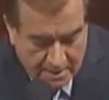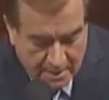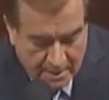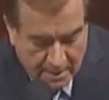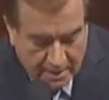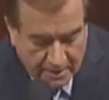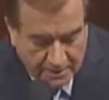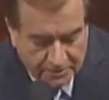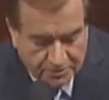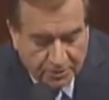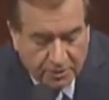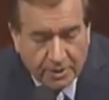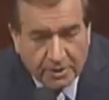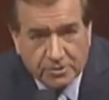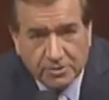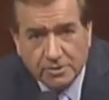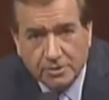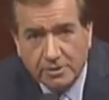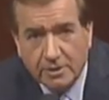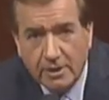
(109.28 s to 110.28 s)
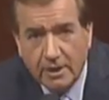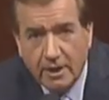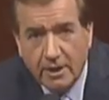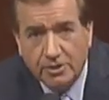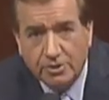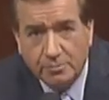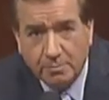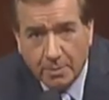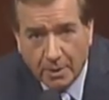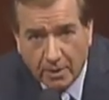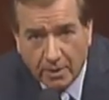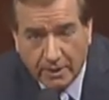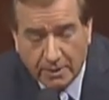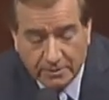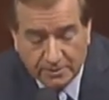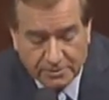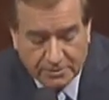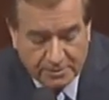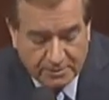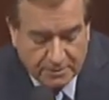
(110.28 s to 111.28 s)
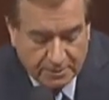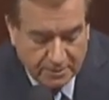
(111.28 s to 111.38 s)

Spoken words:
It is this experience